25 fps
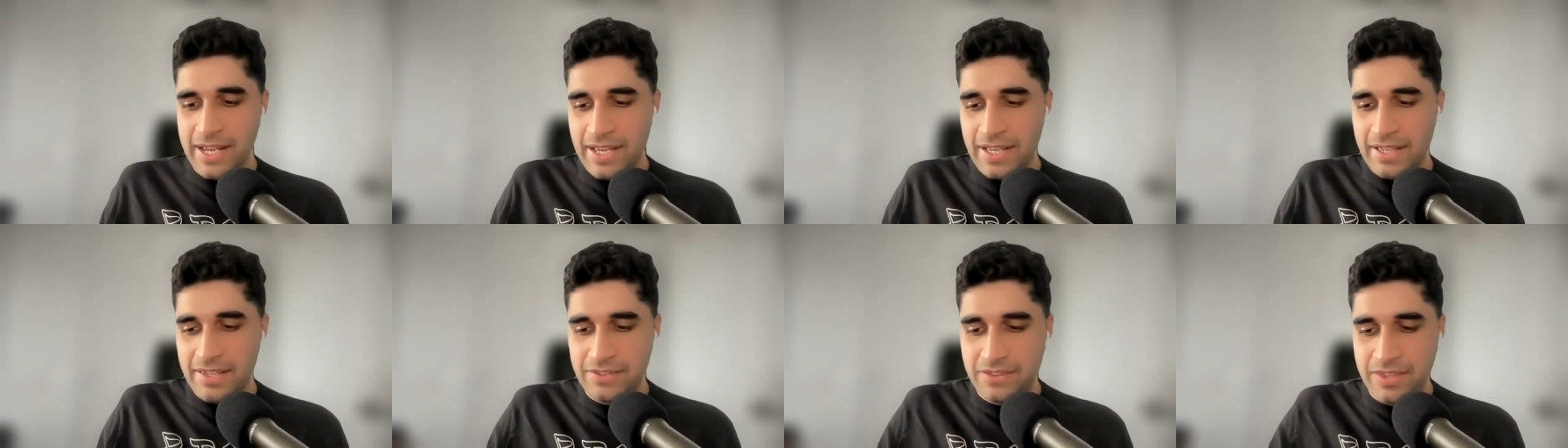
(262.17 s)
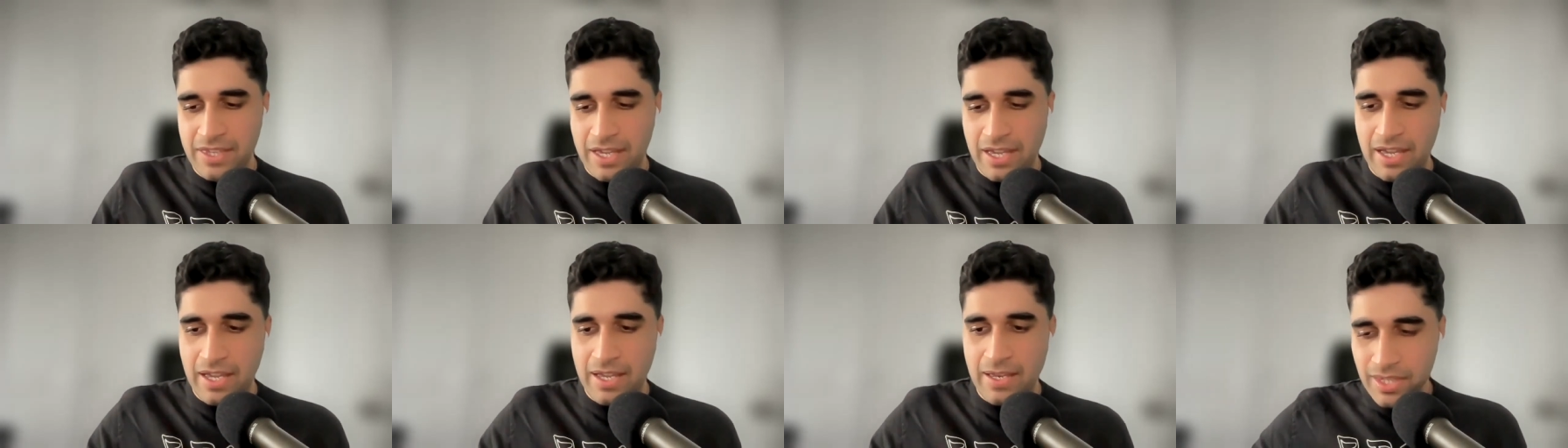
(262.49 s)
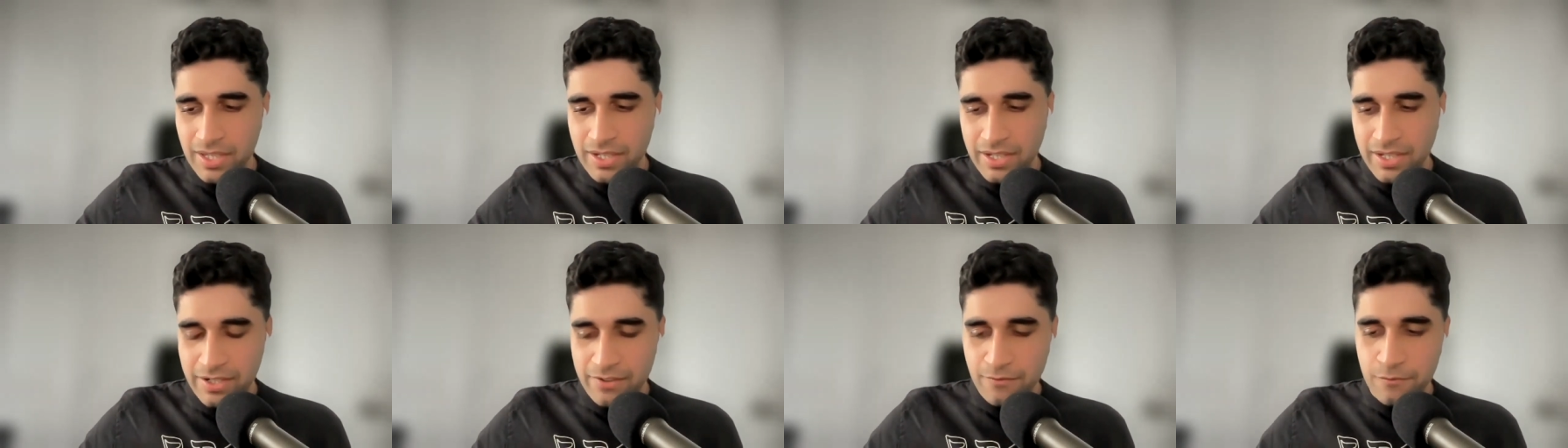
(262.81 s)
that
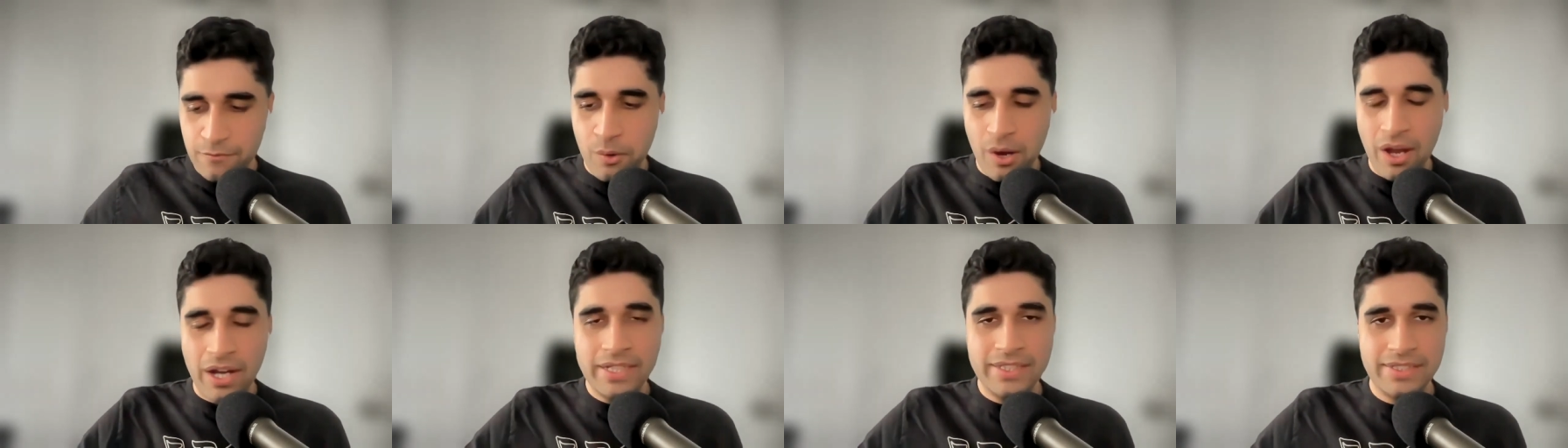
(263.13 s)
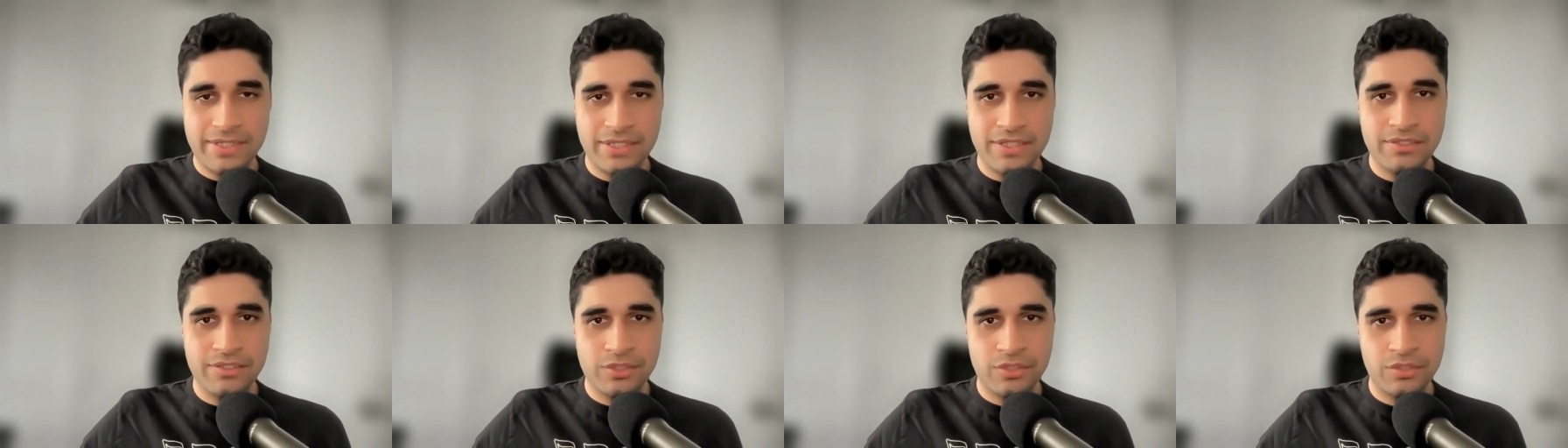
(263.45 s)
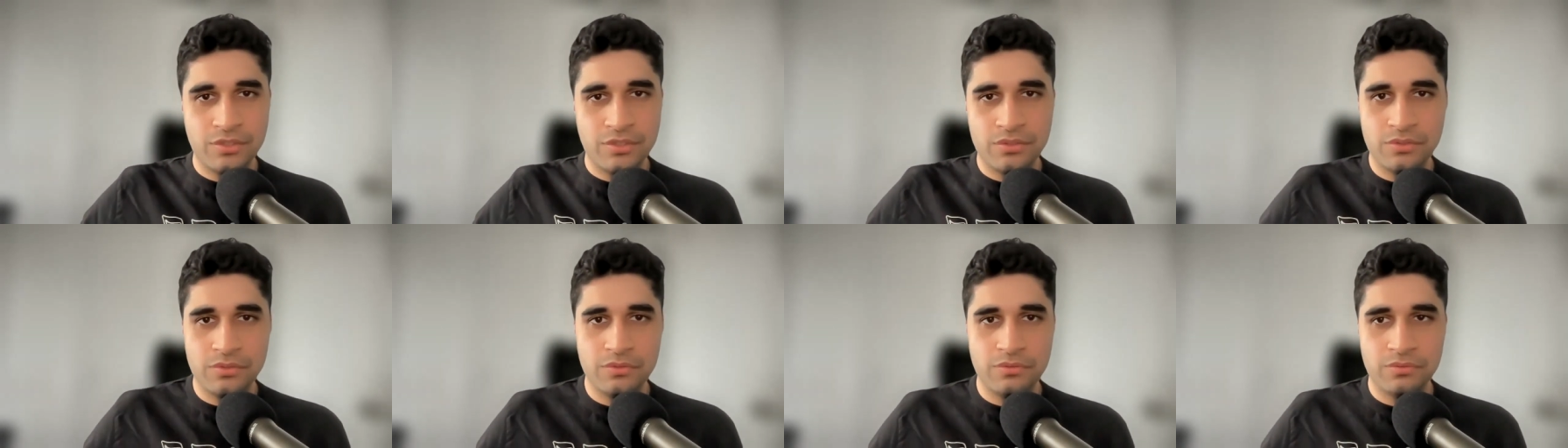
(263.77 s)
kind of walked
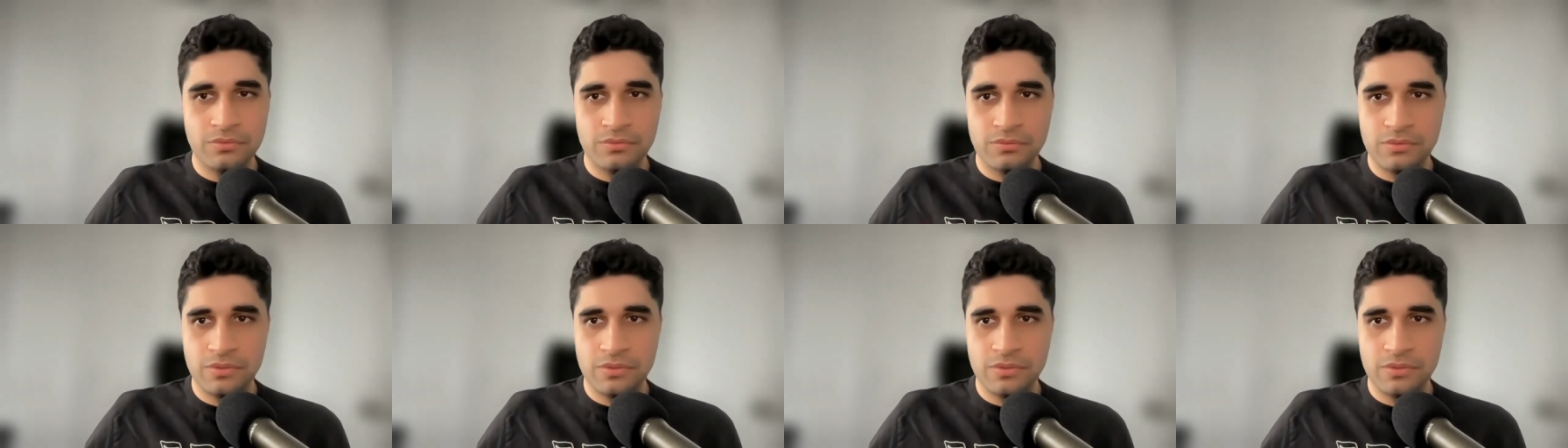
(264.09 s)
into